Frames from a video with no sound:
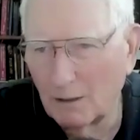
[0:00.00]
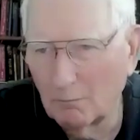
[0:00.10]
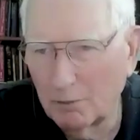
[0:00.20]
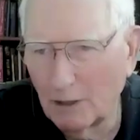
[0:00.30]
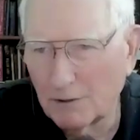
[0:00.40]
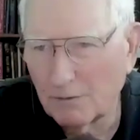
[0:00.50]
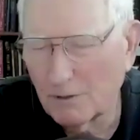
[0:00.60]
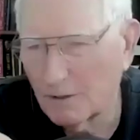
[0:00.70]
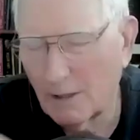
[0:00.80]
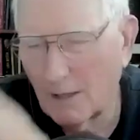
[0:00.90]
on pleasure. He
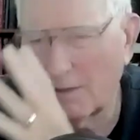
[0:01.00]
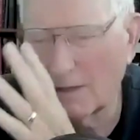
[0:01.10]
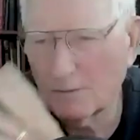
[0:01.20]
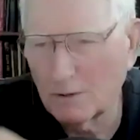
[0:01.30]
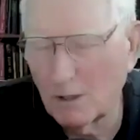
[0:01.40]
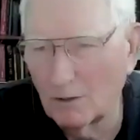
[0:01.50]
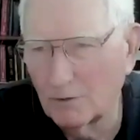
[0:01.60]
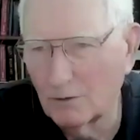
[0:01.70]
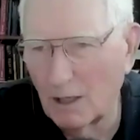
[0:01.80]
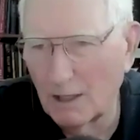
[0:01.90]
says that that's what
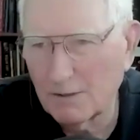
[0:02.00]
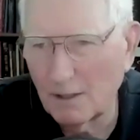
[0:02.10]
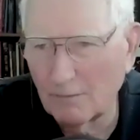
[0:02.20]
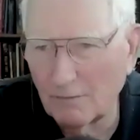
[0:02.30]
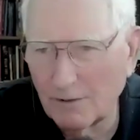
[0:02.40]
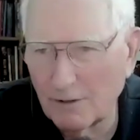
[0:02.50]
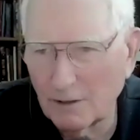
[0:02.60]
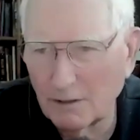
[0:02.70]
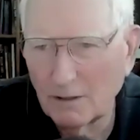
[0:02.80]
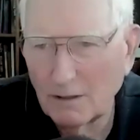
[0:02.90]
underlies everything.